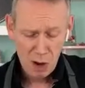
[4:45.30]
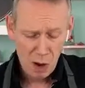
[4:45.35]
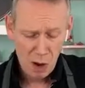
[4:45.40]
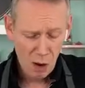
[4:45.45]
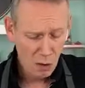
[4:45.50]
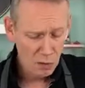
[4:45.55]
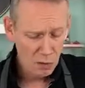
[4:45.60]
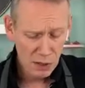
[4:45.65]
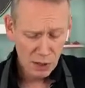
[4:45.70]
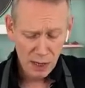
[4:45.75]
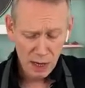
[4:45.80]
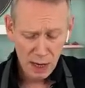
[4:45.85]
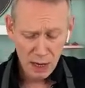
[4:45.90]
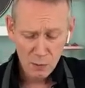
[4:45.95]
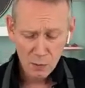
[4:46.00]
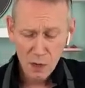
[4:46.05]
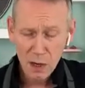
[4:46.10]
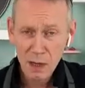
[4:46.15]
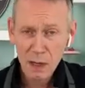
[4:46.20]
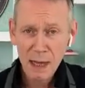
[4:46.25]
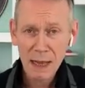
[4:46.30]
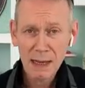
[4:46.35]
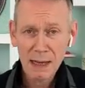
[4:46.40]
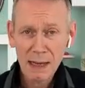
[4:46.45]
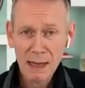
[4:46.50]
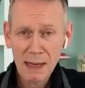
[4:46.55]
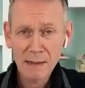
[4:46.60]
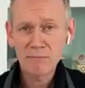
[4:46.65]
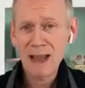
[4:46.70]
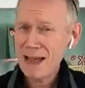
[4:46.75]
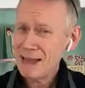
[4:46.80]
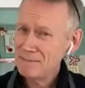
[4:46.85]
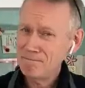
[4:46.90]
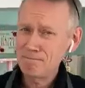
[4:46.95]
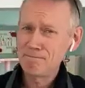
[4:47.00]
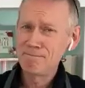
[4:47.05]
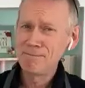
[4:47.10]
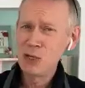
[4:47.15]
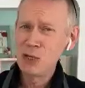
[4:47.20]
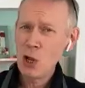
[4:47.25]
Okay, well, I,
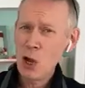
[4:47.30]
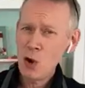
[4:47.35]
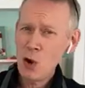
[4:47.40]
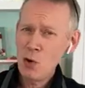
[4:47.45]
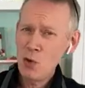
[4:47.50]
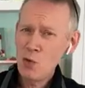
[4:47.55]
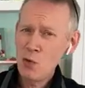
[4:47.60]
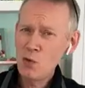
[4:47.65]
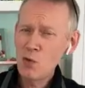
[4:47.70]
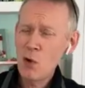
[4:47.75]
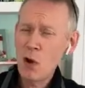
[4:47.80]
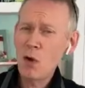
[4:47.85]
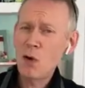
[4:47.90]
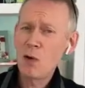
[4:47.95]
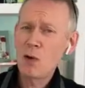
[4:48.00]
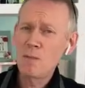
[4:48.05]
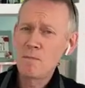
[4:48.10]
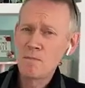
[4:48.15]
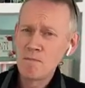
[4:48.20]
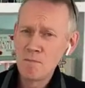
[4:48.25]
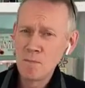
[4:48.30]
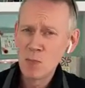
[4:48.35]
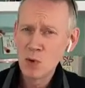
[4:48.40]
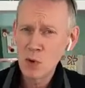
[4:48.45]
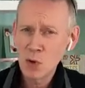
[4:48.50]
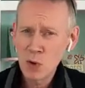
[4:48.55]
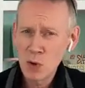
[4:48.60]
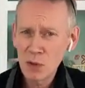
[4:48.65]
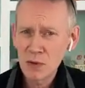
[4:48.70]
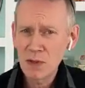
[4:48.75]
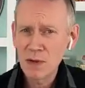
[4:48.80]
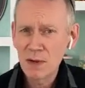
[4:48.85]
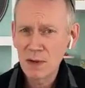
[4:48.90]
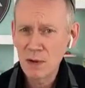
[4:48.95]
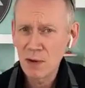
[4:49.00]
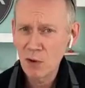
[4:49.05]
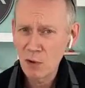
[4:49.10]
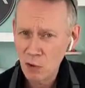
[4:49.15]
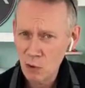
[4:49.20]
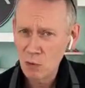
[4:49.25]
I know more than
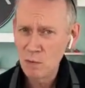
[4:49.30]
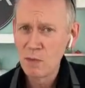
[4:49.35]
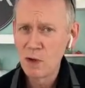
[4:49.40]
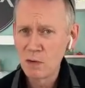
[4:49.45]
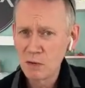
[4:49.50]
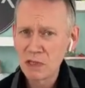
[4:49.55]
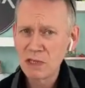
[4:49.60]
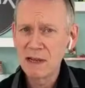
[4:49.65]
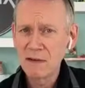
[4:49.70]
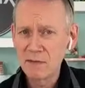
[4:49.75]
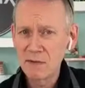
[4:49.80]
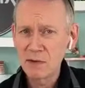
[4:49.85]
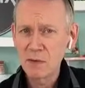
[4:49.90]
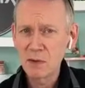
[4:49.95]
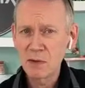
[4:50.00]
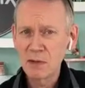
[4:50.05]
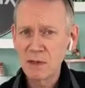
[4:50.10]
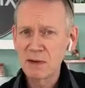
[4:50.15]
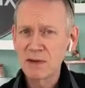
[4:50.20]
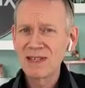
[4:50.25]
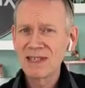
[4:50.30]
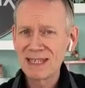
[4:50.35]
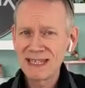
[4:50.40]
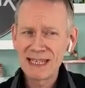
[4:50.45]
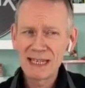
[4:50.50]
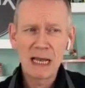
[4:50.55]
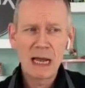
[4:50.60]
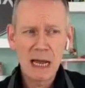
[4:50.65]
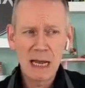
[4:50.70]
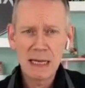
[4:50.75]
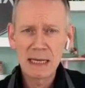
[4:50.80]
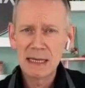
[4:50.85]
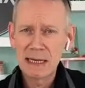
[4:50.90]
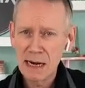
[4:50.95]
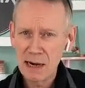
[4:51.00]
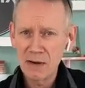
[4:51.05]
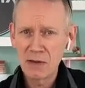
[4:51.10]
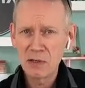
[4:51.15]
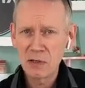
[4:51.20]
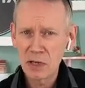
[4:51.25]
almost everyone. There is a guy
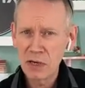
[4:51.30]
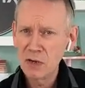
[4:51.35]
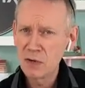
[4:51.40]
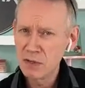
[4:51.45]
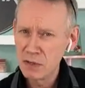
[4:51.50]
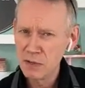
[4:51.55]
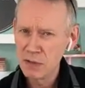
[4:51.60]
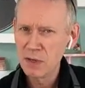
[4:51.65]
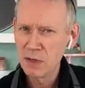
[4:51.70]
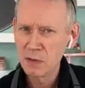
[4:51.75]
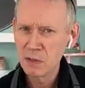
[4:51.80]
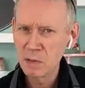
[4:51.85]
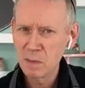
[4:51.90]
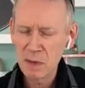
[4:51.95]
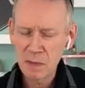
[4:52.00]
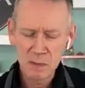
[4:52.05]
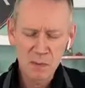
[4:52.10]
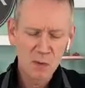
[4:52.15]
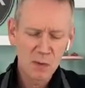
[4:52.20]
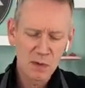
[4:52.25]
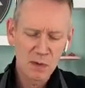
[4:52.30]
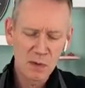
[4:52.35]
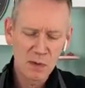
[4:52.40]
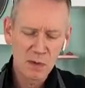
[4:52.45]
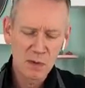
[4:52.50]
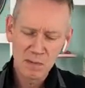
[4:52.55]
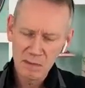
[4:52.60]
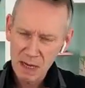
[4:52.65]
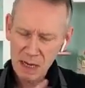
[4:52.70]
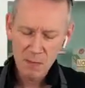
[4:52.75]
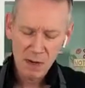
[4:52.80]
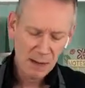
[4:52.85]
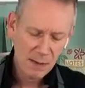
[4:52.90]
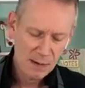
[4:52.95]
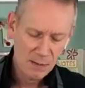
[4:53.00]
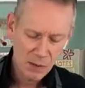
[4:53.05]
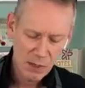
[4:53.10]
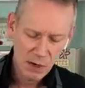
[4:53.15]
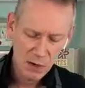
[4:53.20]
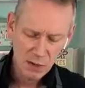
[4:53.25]
in Arizona who knows a bit Just more one. than me,
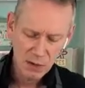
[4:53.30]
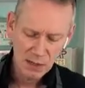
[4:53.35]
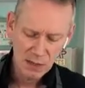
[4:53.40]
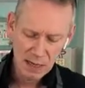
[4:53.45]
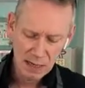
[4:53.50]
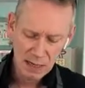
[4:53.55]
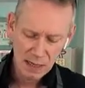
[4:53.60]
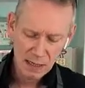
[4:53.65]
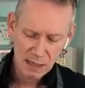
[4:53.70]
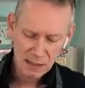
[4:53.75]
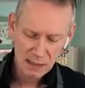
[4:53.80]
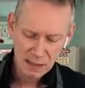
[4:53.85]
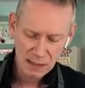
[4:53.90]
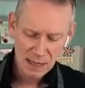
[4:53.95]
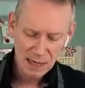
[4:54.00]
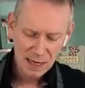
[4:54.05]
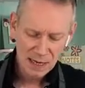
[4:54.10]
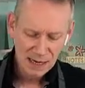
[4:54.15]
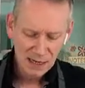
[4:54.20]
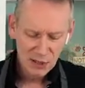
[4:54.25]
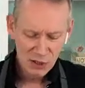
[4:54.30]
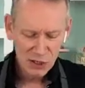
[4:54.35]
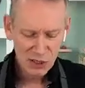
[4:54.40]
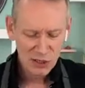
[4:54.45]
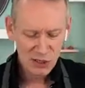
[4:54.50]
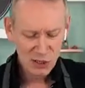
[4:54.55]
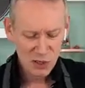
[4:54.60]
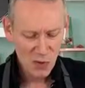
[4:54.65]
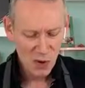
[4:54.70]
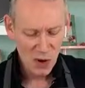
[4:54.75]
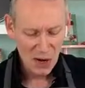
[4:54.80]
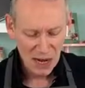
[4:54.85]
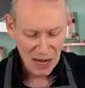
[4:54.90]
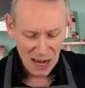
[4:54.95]
but I think we know who that is. Just the one.